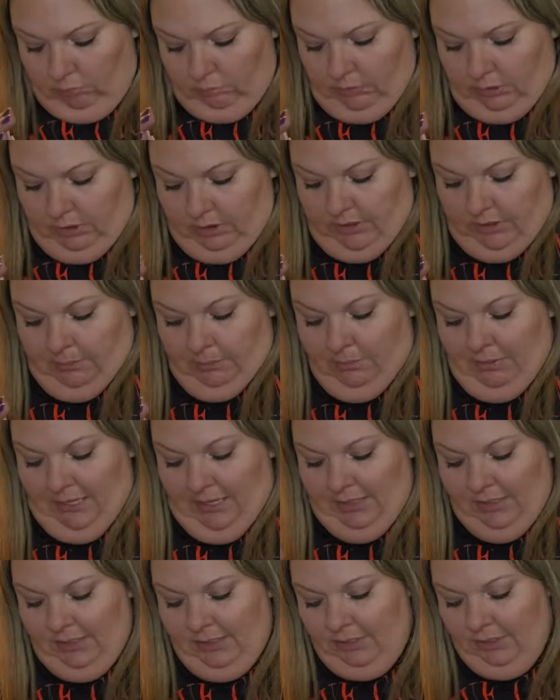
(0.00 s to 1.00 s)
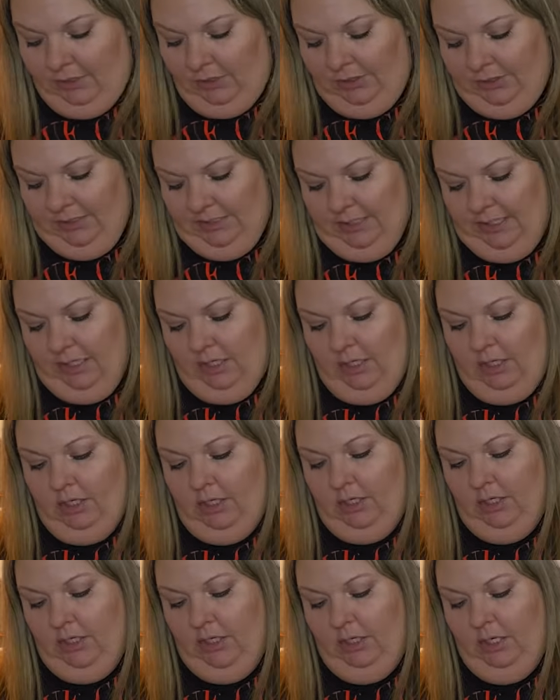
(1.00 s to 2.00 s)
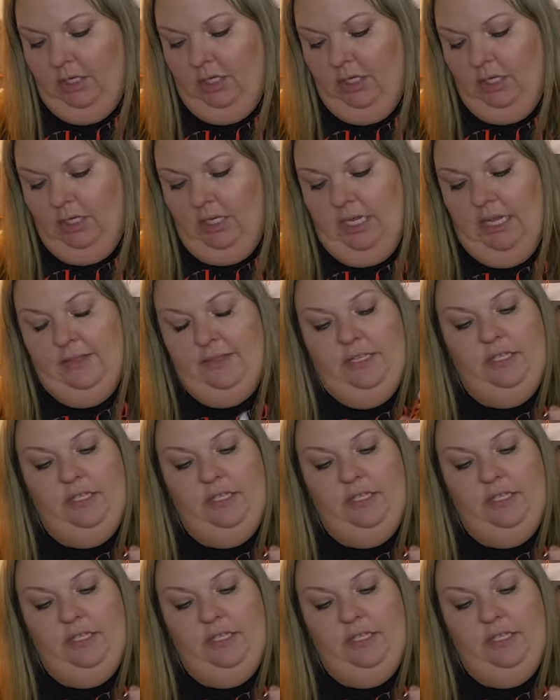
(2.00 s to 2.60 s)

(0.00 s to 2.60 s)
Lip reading: There's some pencils in here. And